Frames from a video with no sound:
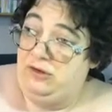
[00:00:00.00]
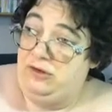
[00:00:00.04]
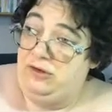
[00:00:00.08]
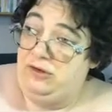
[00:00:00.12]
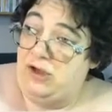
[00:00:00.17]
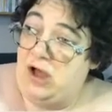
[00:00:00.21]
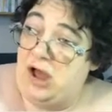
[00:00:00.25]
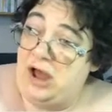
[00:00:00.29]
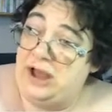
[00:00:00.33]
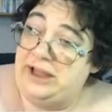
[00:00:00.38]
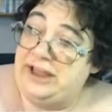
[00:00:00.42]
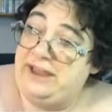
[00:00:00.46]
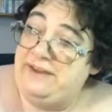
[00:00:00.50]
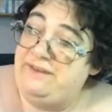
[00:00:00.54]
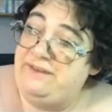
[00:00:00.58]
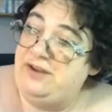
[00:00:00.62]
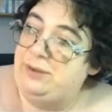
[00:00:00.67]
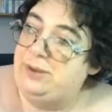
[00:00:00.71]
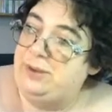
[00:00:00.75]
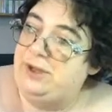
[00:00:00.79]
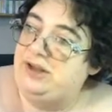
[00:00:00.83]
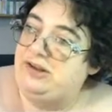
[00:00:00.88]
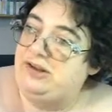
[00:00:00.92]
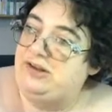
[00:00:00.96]
I'll give
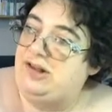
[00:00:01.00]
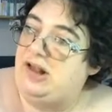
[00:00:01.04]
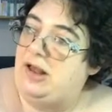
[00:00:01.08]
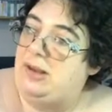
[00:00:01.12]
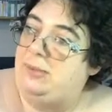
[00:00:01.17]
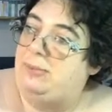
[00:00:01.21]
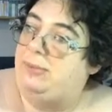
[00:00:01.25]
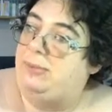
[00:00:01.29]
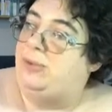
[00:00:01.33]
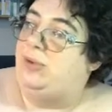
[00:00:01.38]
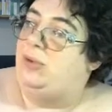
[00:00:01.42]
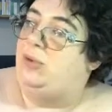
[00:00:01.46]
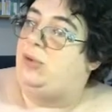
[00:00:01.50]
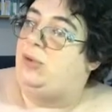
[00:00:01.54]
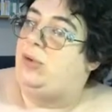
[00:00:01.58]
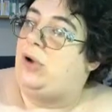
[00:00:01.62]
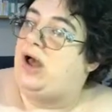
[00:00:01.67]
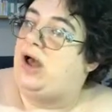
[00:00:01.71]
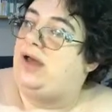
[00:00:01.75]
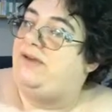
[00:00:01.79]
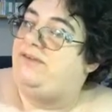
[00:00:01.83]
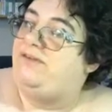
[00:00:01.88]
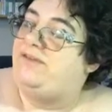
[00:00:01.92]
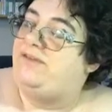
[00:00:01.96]
you an example.
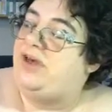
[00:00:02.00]
I've